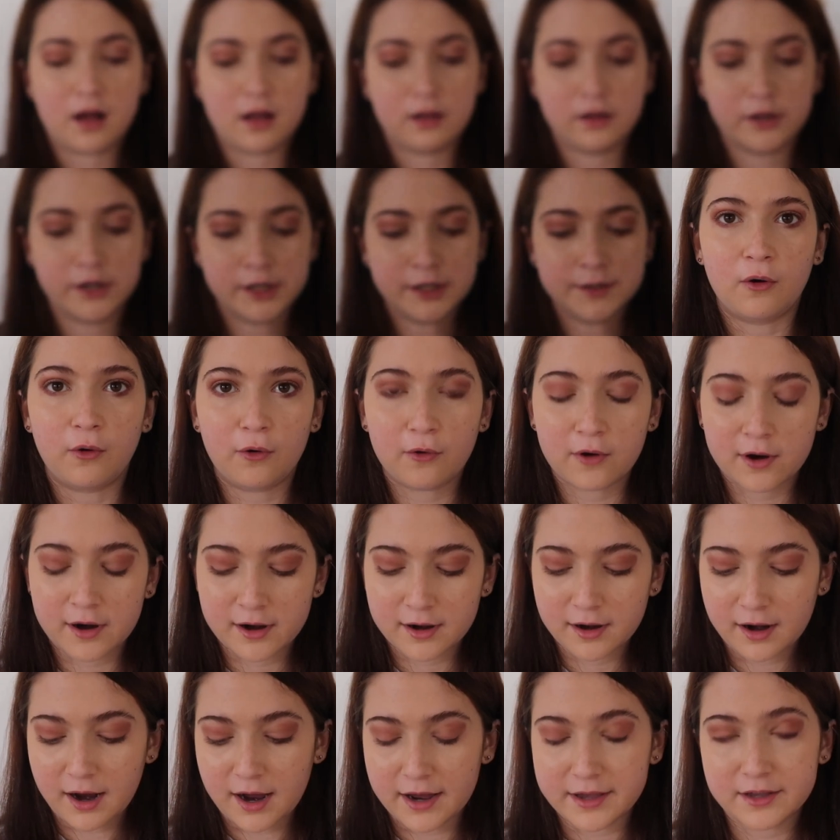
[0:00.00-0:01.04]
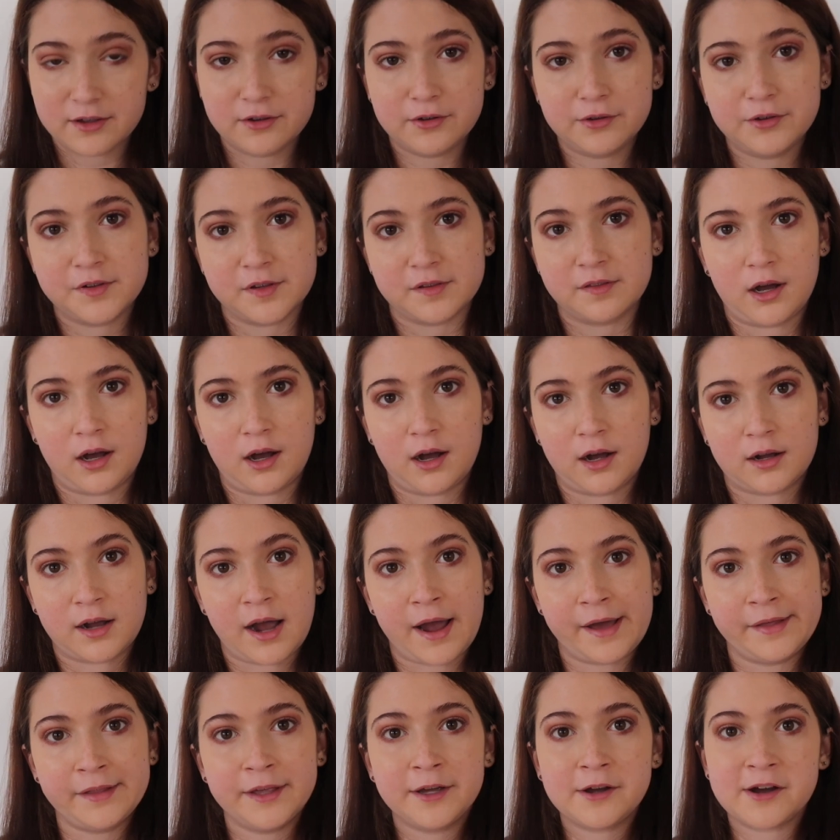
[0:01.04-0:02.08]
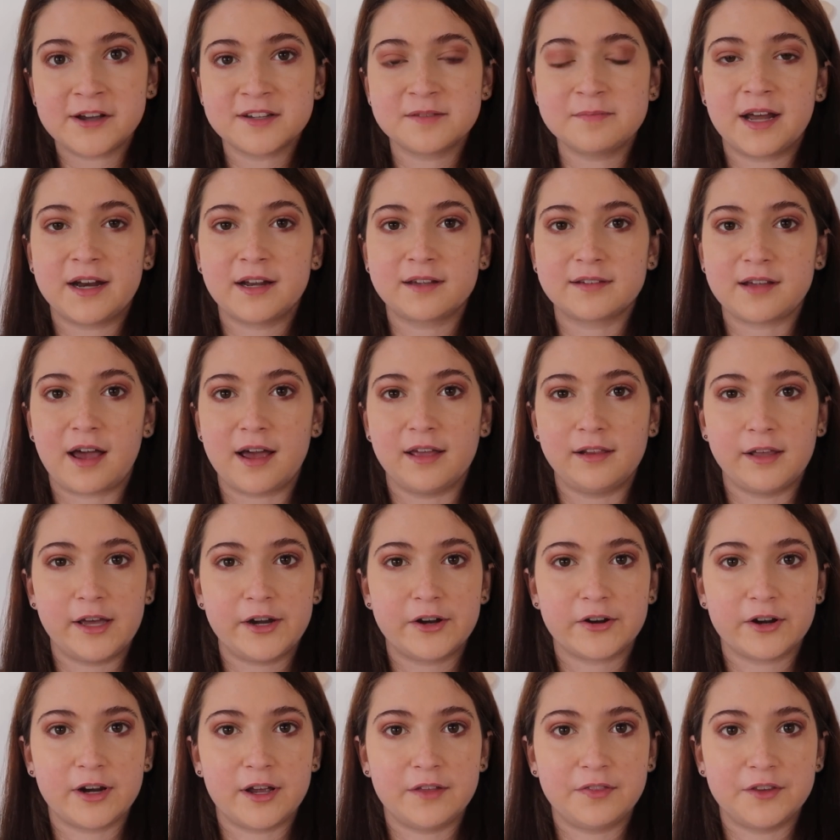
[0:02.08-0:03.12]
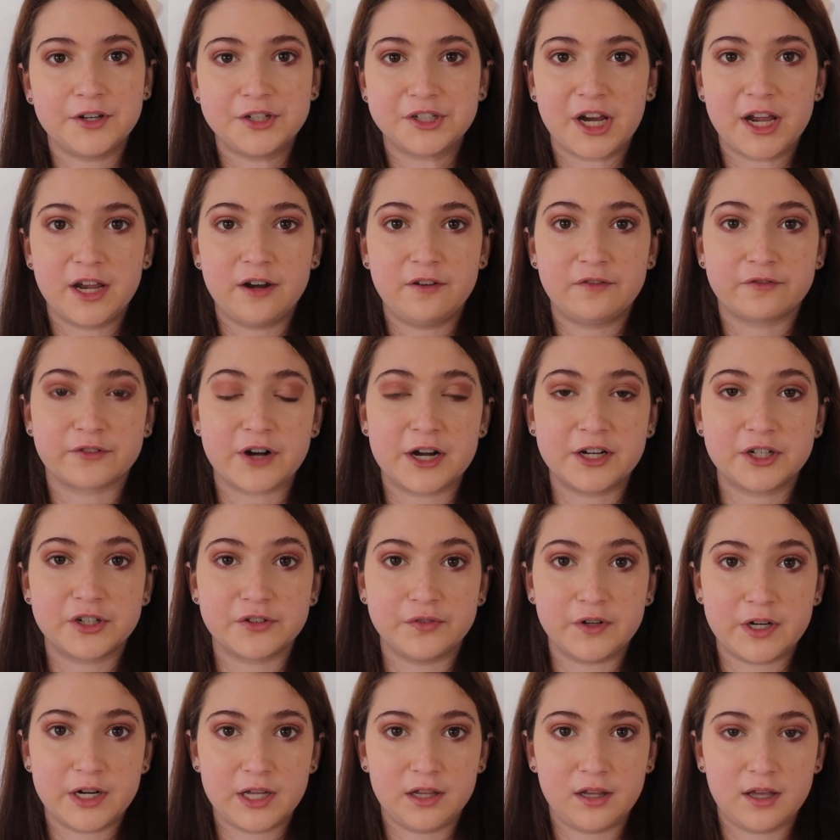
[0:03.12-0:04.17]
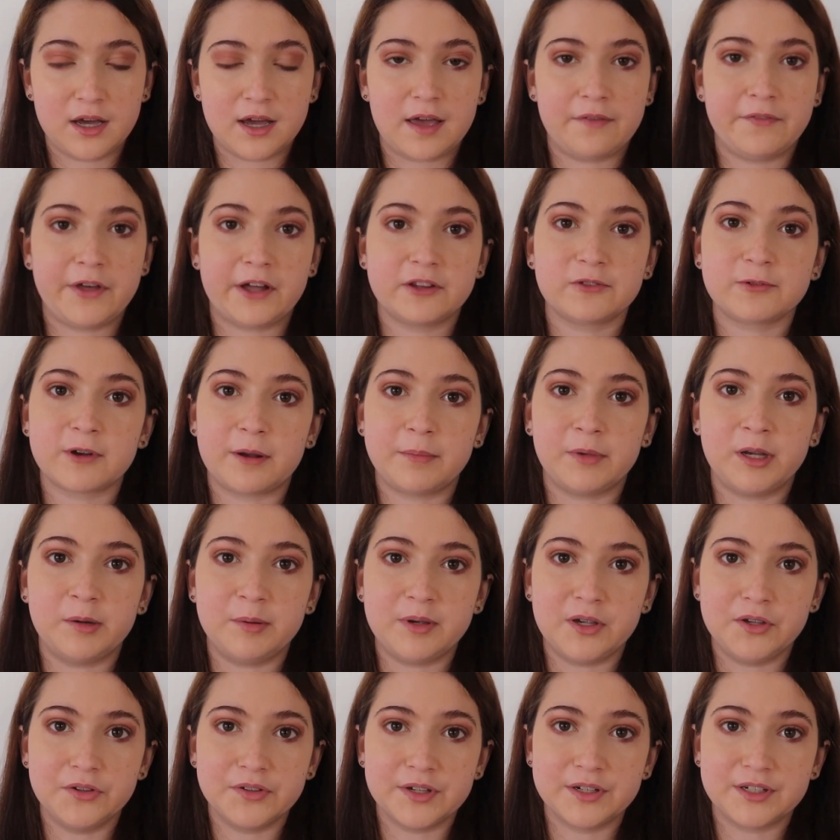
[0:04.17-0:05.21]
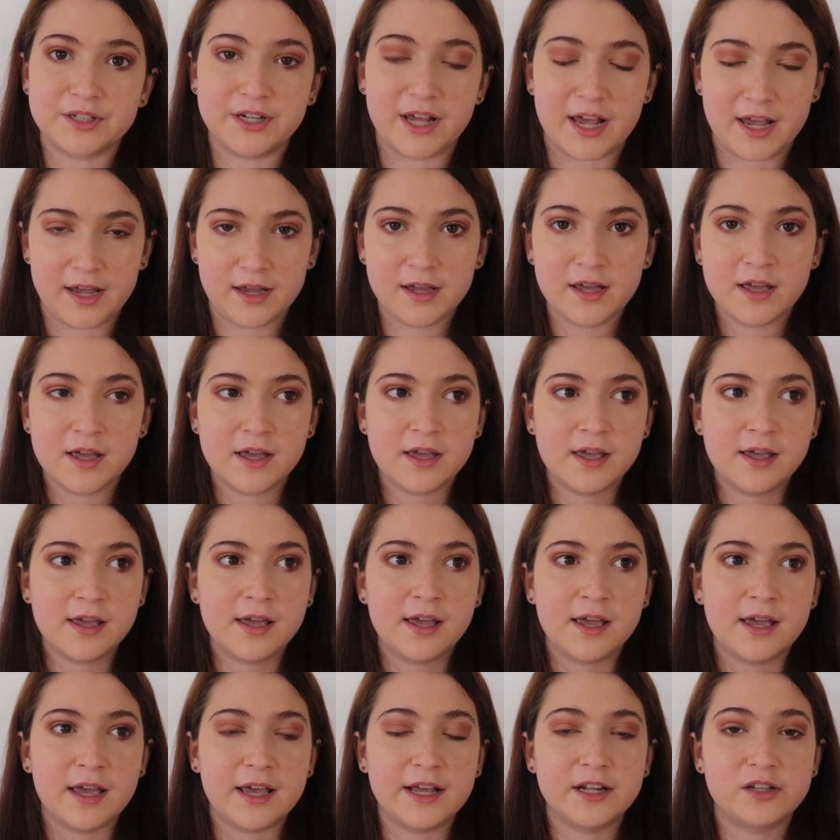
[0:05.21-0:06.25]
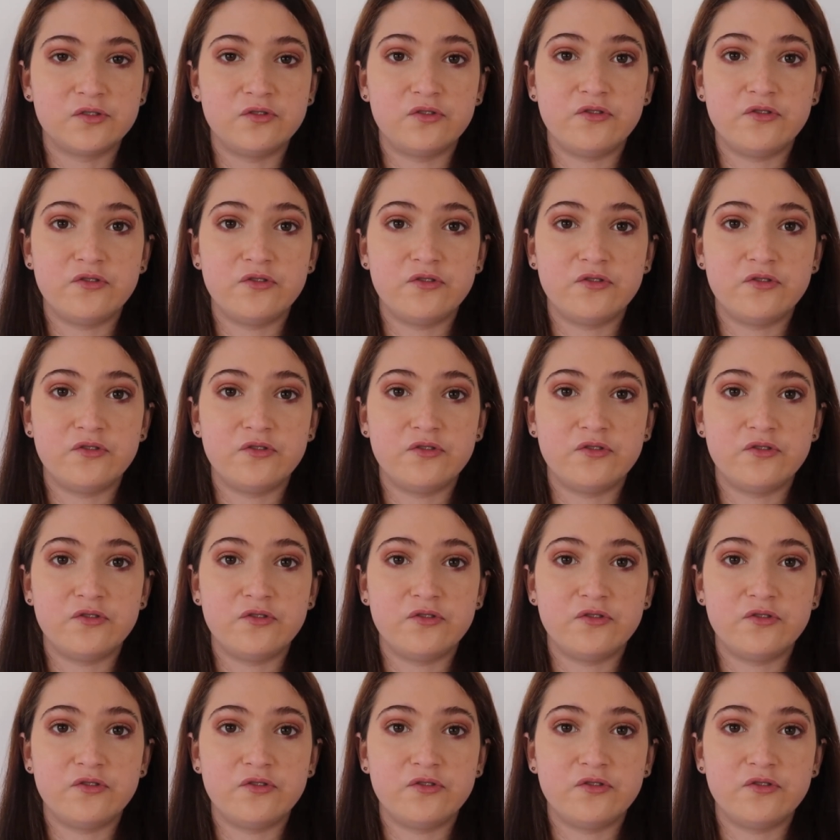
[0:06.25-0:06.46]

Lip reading: color, or I use Kylie Cosmetics highlighter in the shade French Vanilla, and that's what I'm going to be using today. It's